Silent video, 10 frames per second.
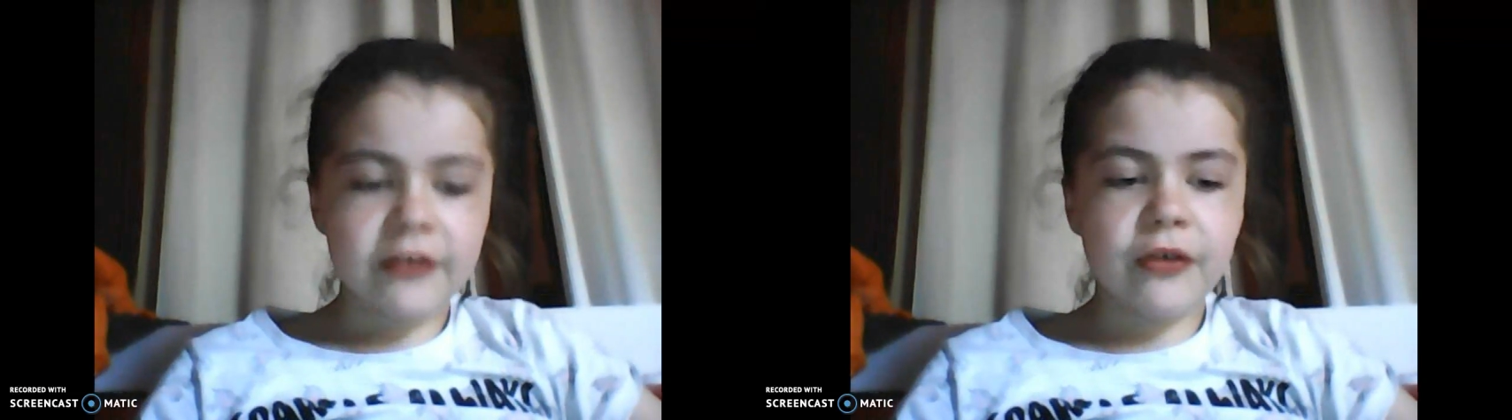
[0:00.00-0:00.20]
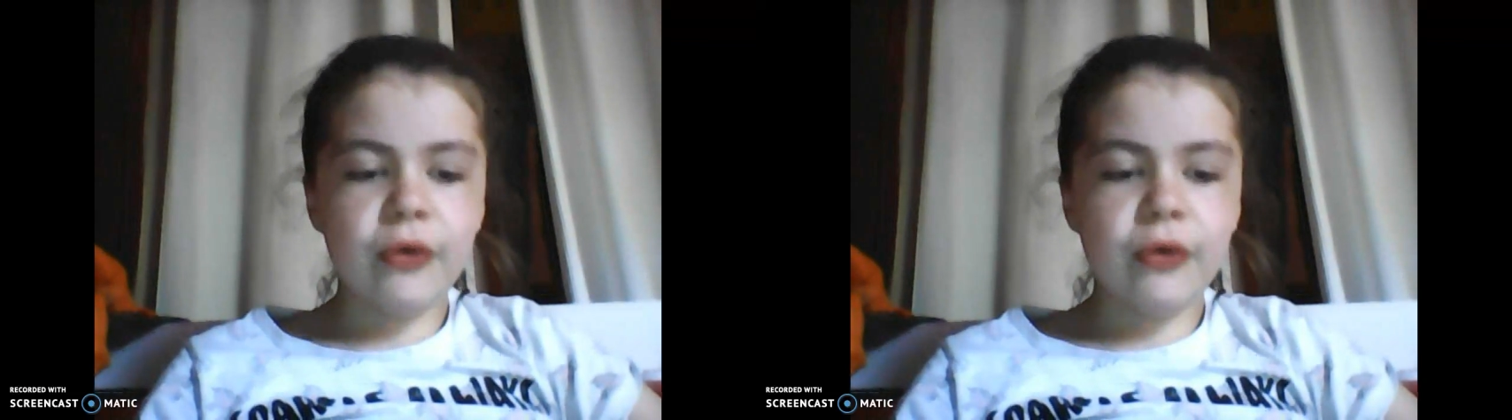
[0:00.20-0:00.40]

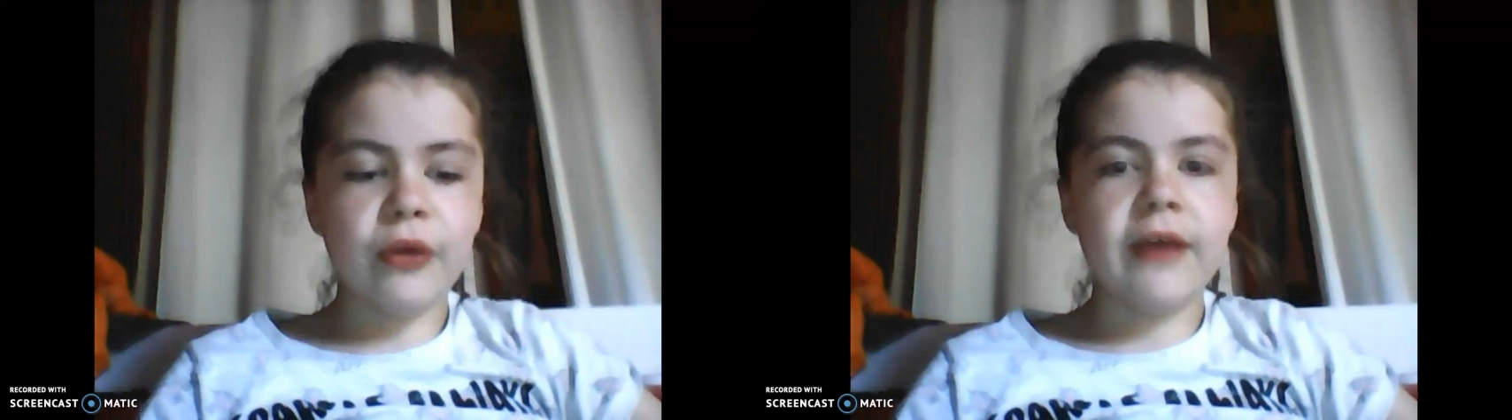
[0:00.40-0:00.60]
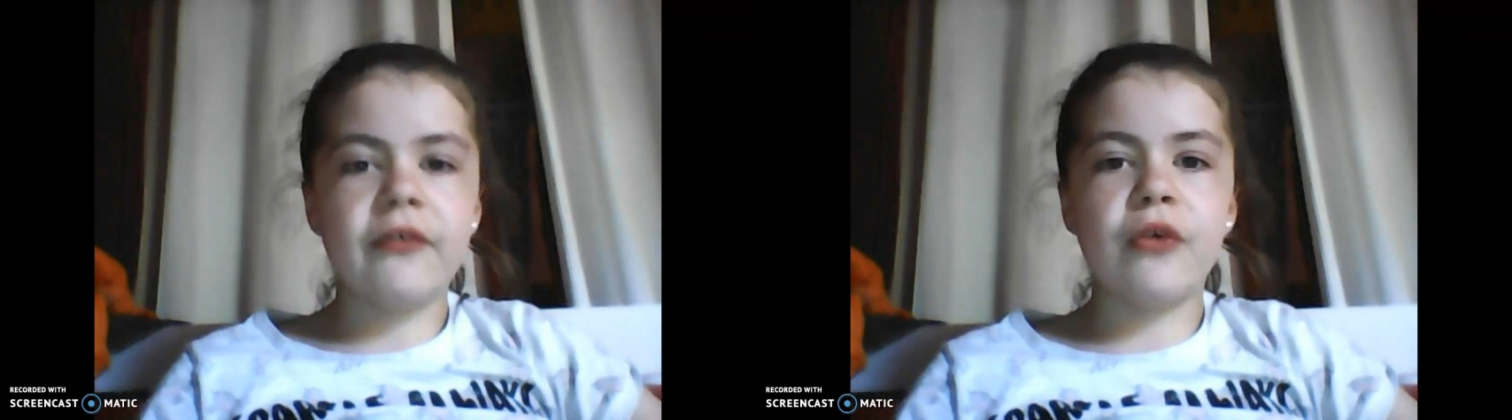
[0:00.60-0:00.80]
to
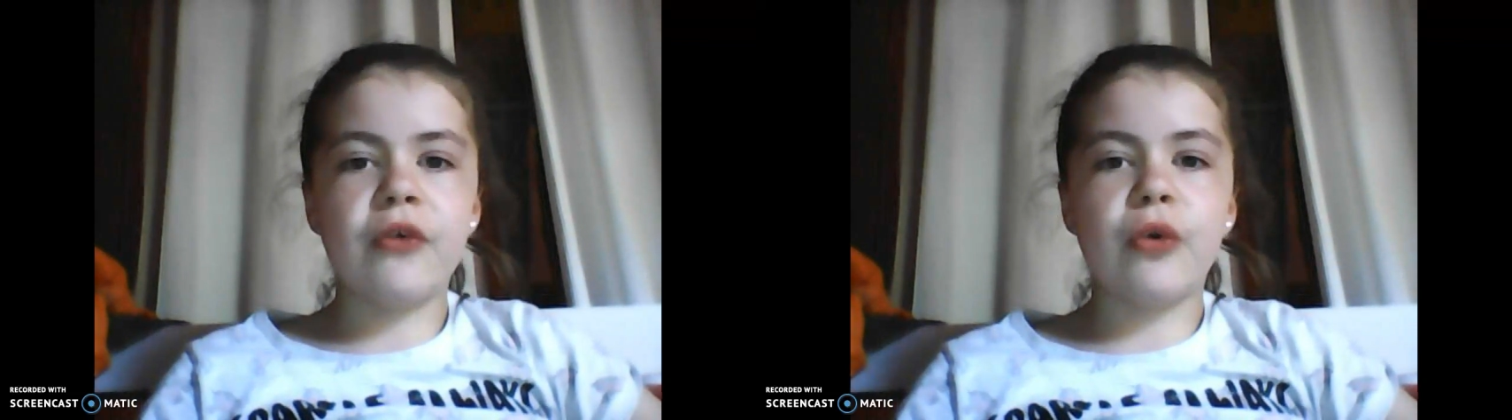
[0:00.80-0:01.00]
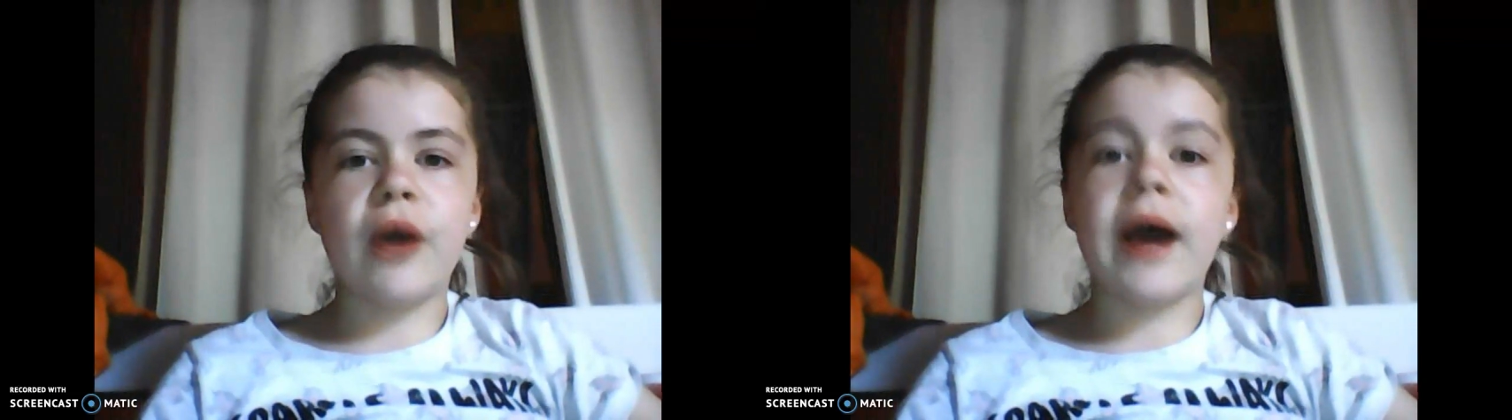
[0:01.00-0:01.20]
give
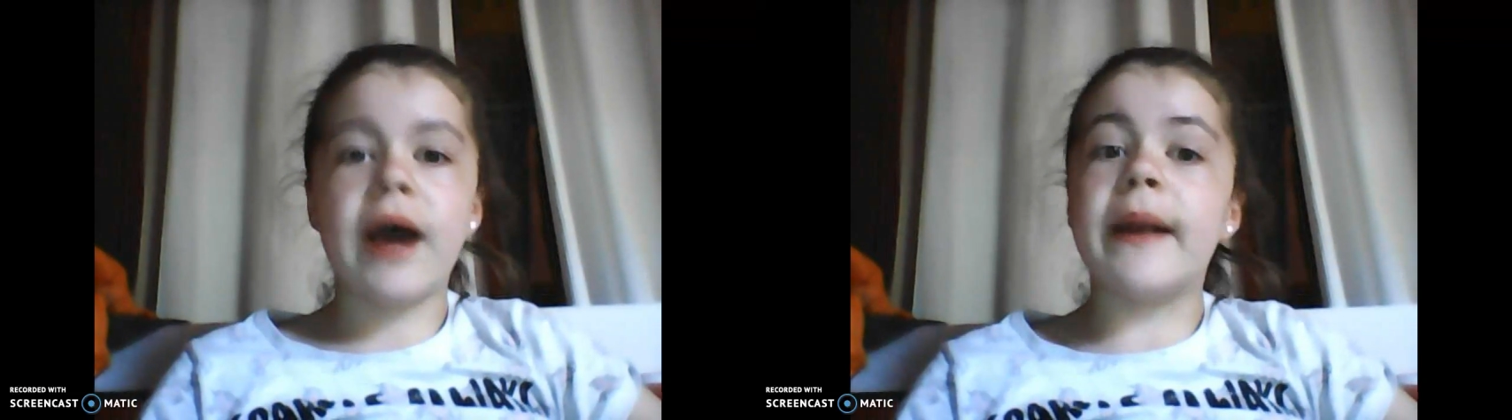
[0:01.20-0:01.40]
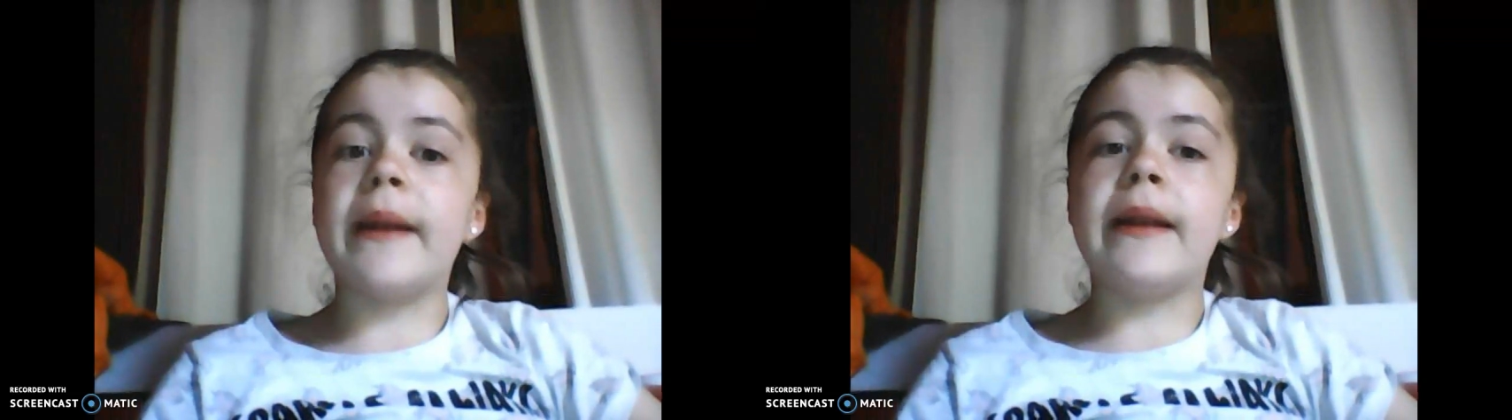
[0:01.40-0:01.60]
you
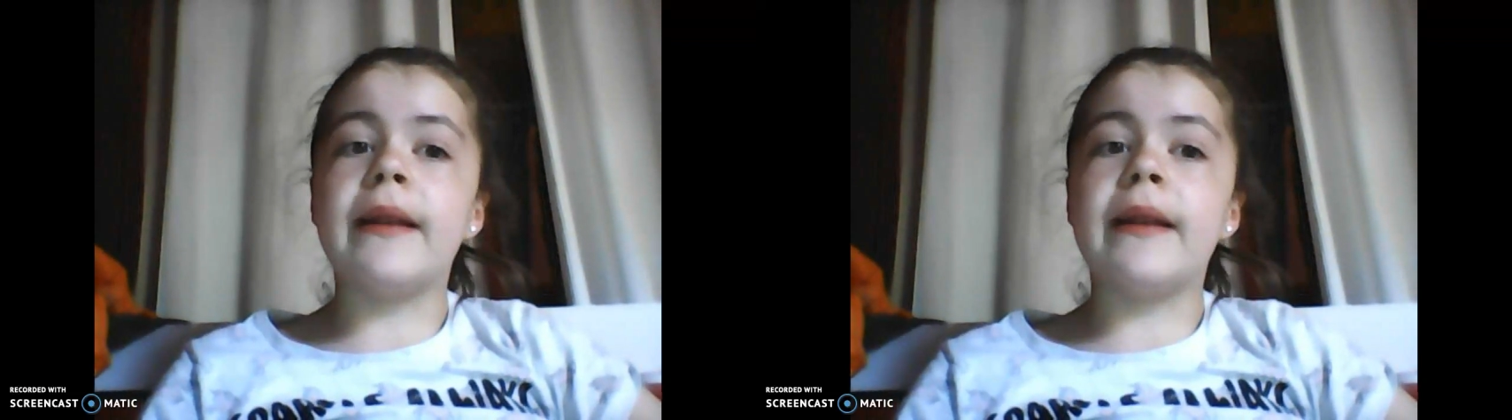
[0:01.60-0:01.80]
update